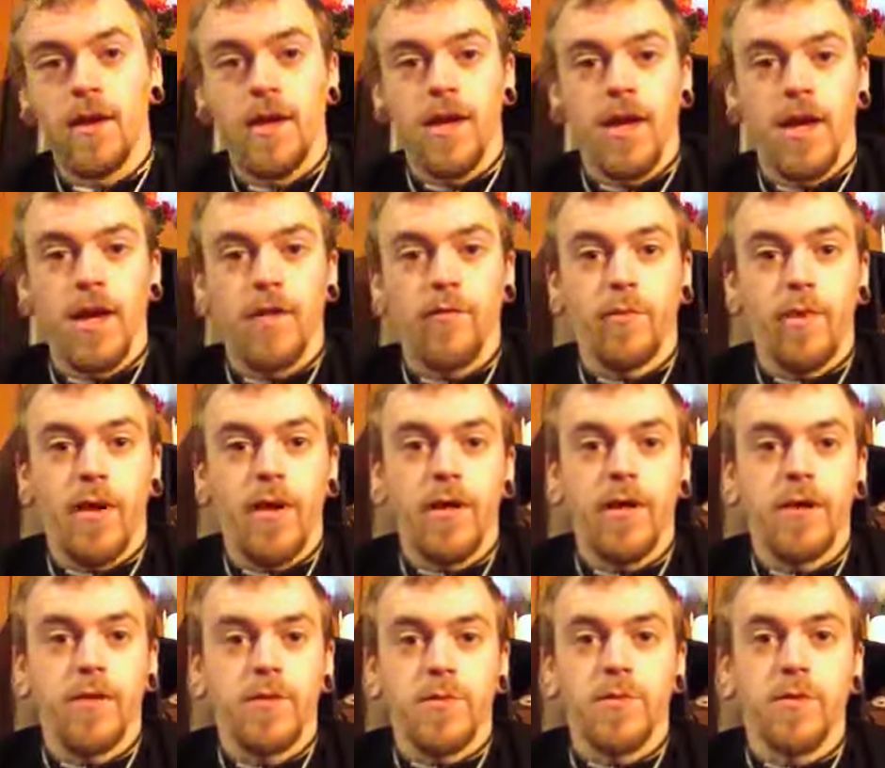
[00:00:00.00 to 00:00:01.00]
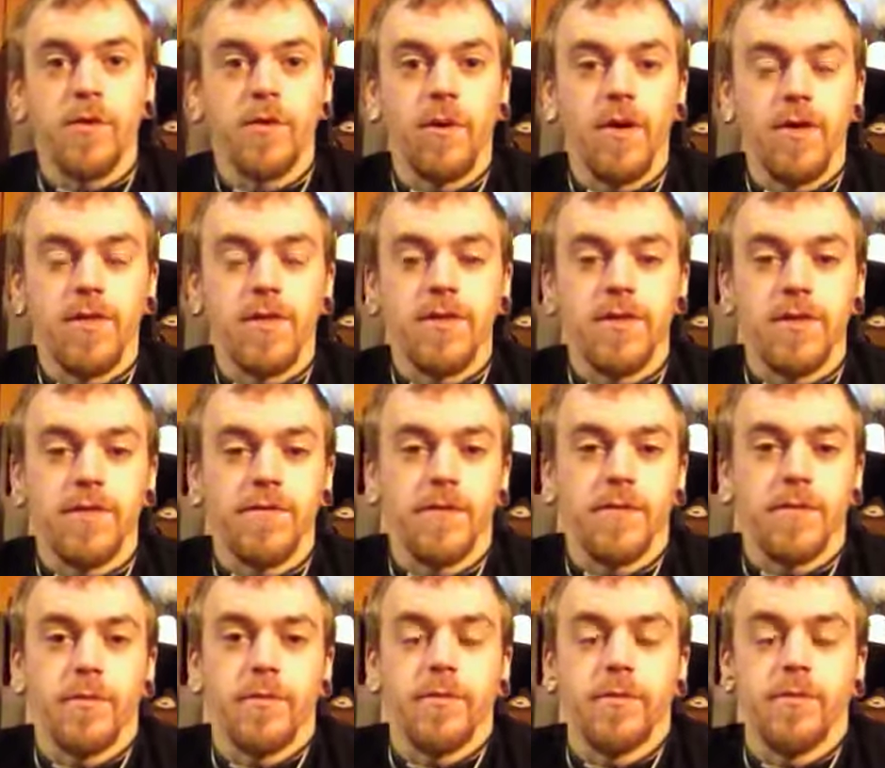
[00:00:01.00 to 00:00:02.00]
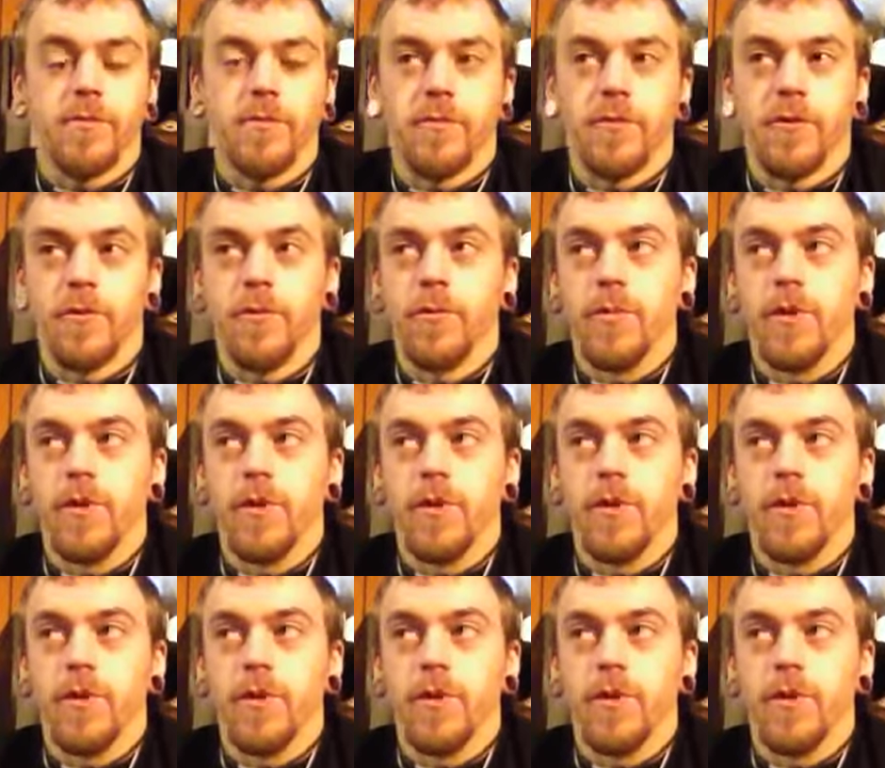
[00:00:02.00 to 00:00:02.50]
Hey everybody, I know it's been a while since I've done a movie review,